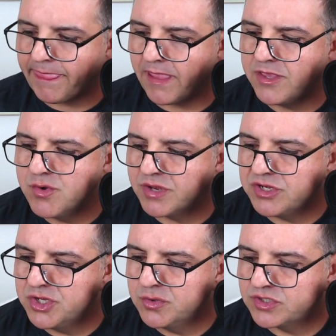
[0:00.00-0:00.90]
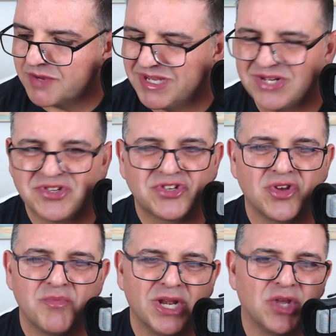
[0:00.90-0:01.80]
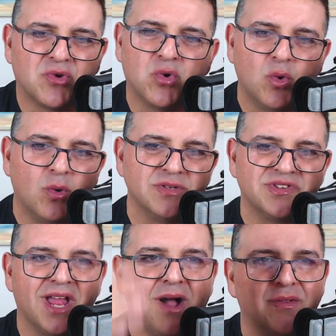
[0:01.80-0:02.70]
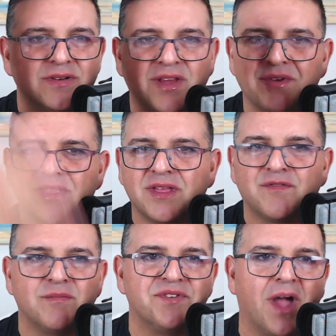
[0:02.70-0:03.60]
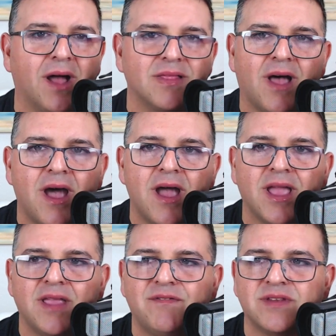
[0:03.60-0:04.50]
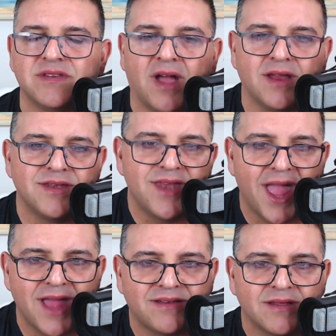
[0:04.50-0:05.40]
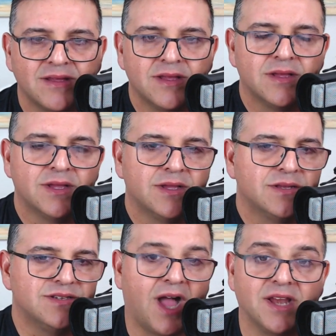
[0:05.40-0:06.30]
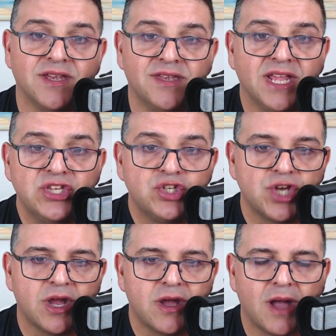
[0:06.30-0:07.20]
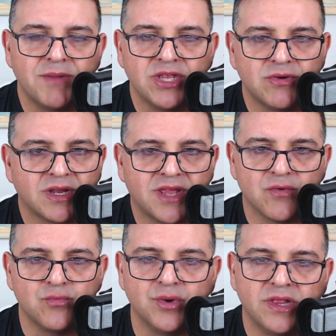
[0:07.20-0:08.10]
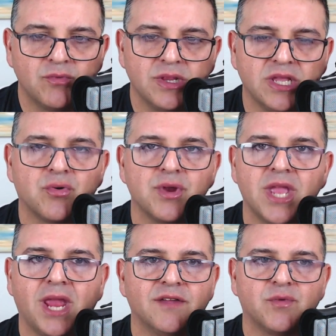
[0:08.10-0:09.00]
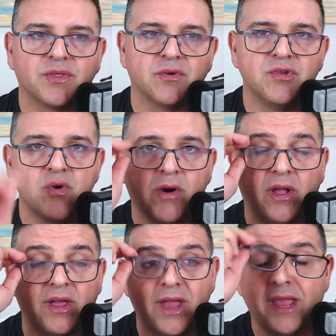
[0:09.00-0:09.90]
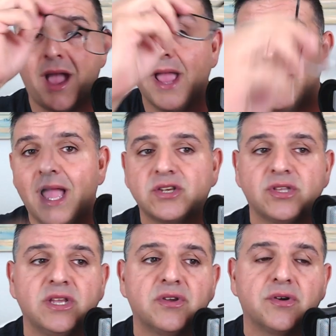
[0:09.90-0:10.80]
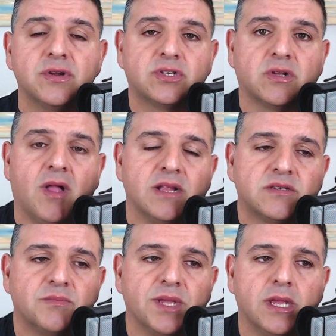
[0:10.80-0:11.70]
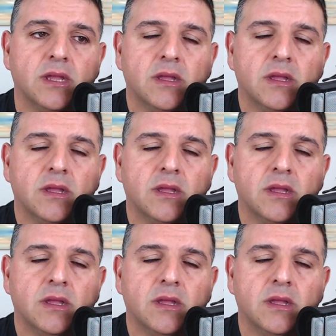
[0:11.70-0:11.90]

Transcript: You can use. I mean, there's so many cool ones now. There's everything from .live to .net. ninja. I mean, you could get really, really creative with your URL. And I, I actually encourage clients to be